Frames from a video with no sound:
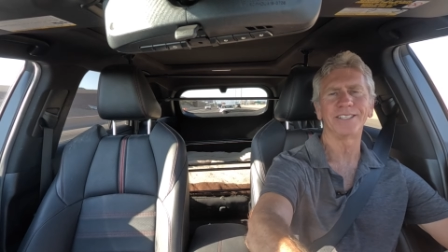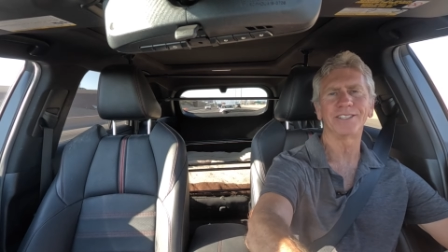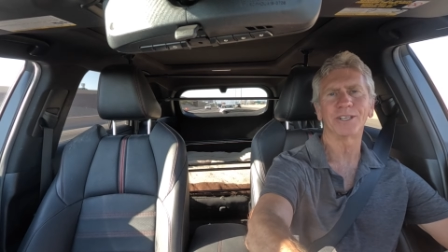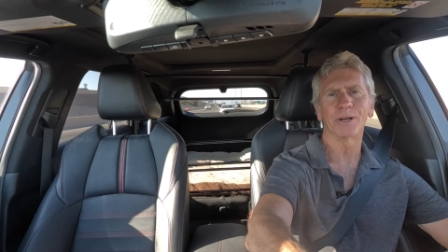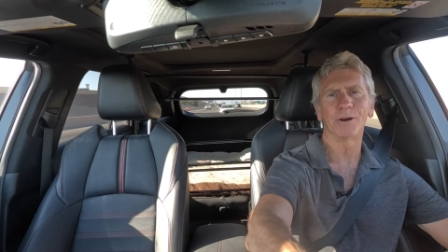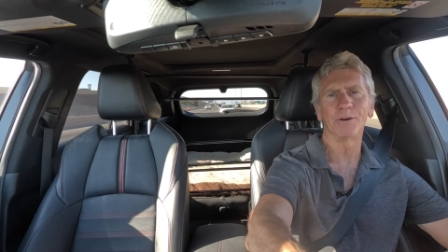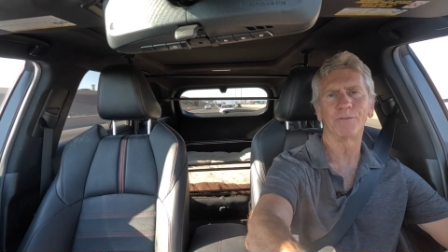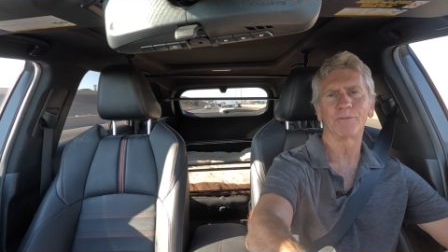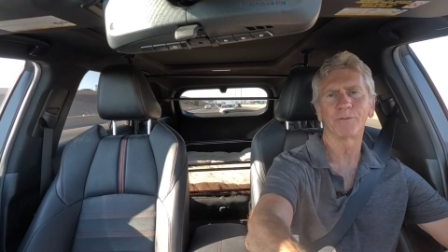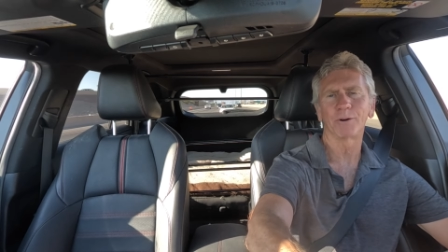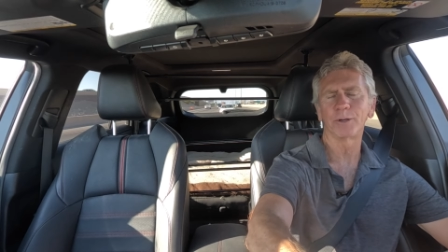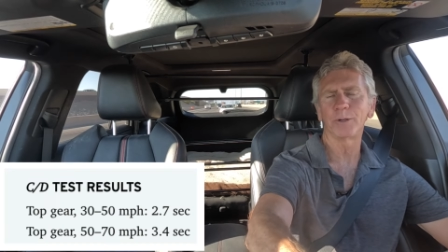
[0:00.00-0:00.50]

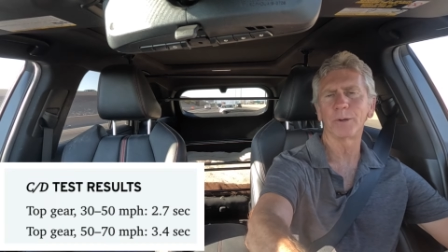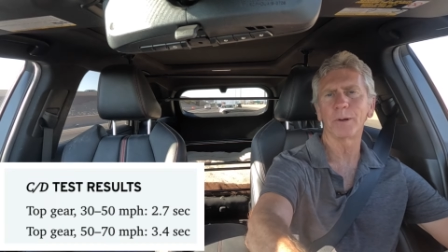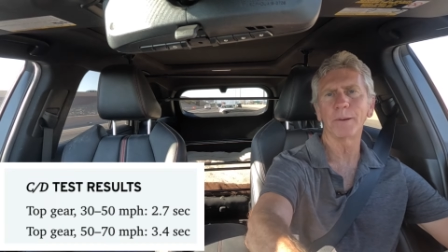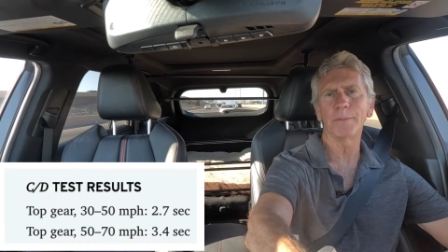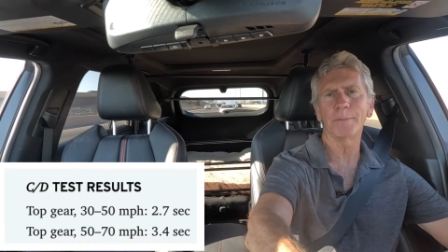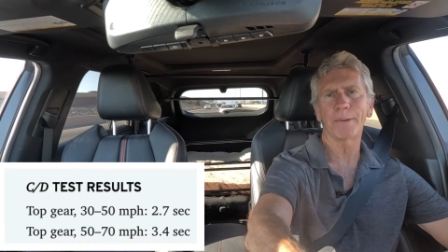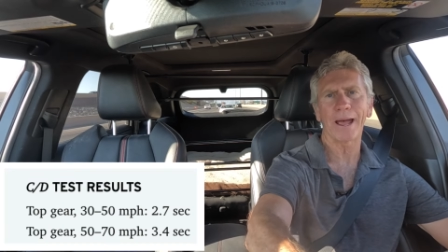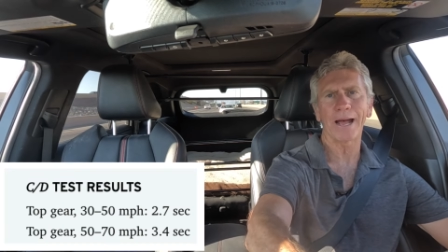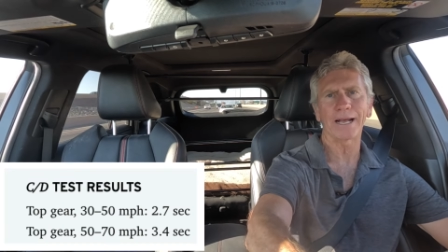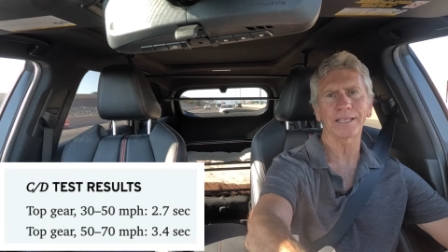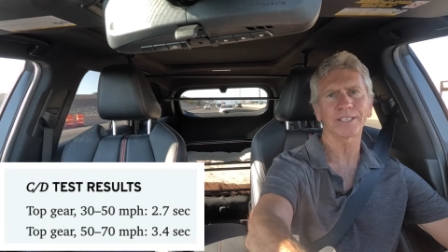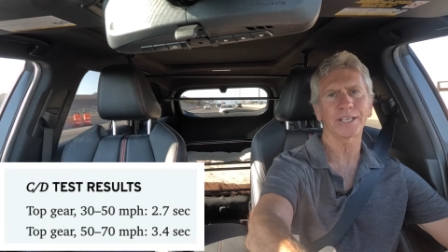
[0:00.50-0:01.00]
So if we're doing
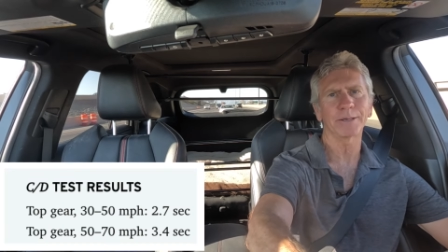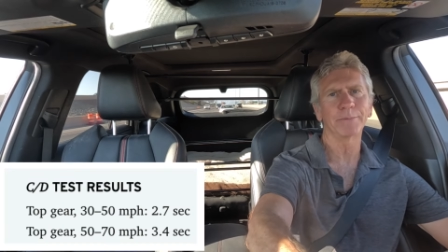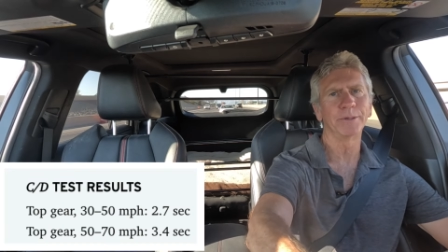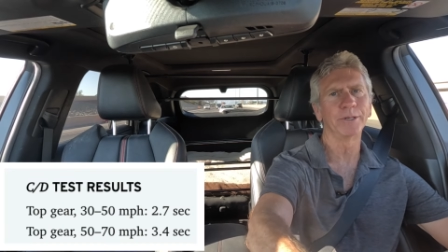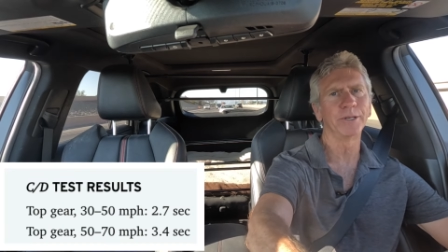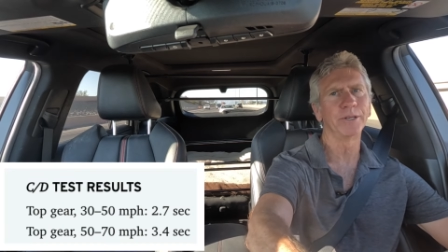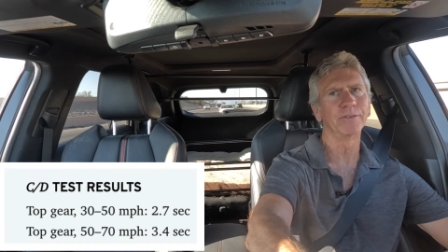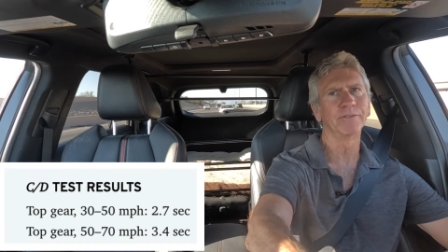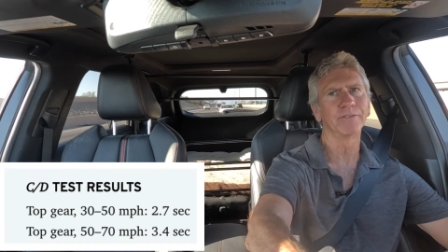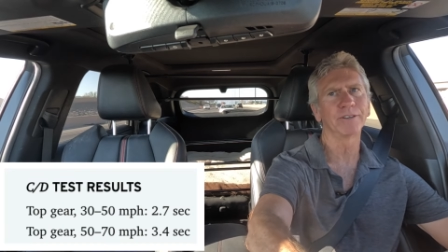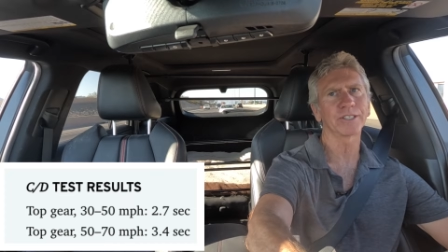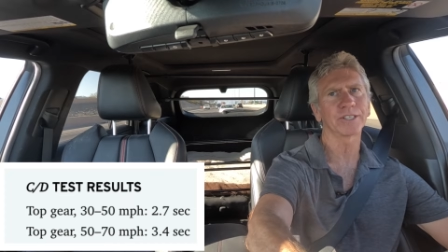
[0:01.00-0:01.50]
passing
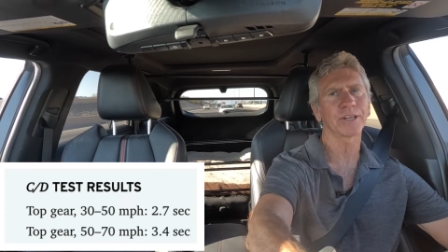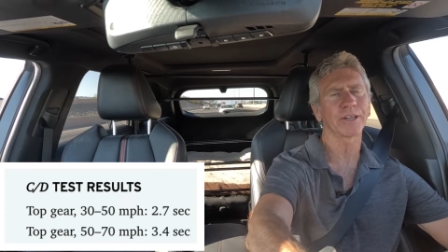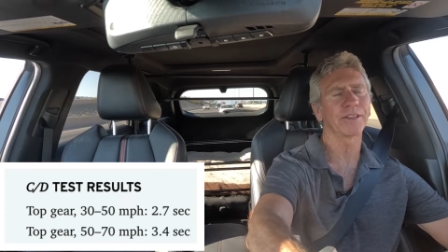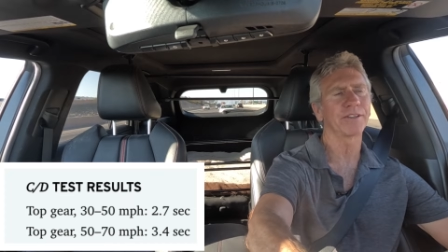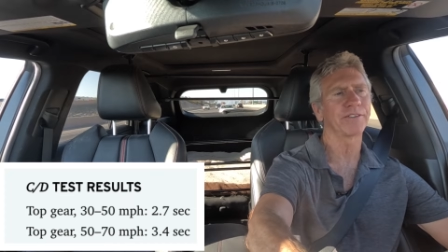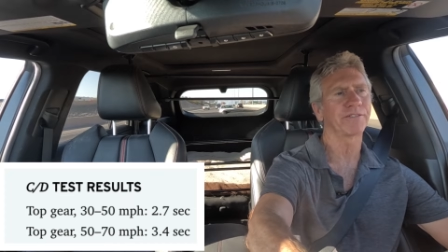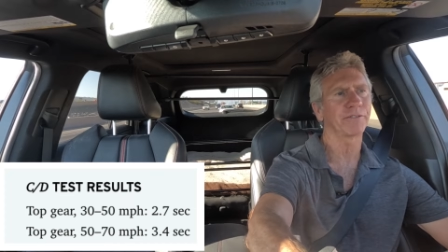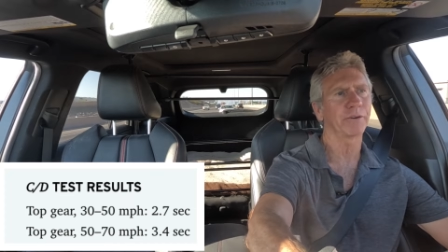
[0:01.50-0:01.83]
maneuvers on the